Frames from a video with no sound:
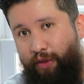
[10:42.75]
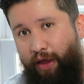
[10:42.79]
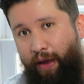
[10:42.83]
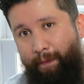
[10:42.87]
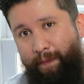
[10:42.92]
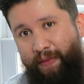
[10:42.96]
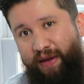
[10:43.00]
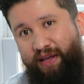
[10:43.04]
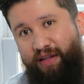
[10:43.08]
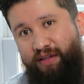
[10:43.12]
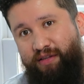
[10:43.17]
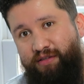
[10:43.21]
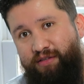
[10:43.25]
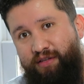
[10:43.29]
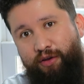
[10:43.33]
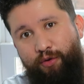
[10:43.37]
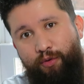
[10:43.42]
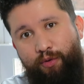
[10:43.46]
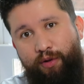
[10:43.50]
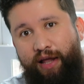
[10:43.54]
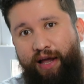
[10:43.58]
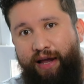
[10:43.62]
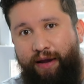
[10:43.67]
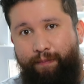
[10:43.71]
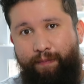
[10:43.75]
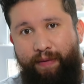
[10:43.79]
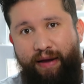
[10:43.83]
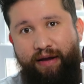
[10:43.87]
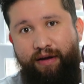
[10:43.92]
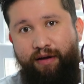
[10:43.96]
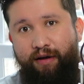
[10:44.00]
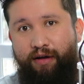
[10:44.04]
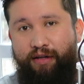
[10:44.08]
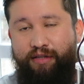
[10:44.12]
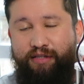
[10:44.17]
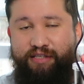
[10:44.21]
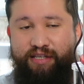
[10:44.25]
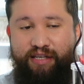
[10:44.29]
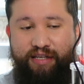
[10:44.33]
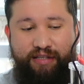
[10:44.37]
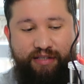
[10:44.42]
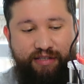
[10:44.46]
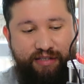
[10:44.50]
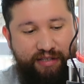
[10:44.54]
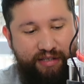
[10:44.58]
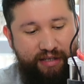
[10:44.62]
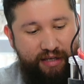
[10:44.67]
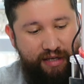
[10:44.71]
that means you like my
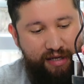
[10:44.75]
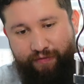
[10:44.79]
content.